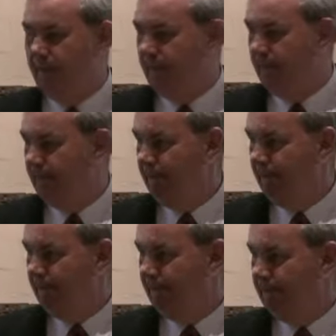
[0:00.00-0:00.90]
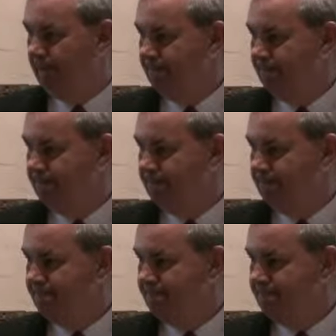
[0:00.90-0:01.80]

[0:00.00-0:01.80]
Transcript: (no one is talking)